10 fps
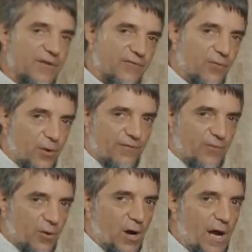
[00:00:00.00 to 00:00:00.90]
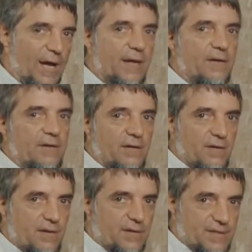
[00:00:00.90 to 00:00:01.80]
the 44i
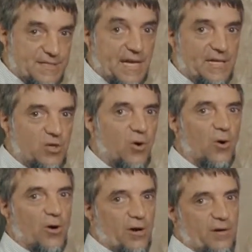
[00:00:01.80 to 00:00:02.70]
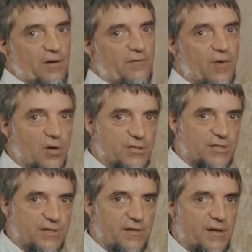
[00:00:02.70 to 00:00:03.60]
decor
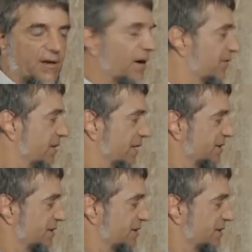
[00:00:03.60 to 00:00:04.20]
version of the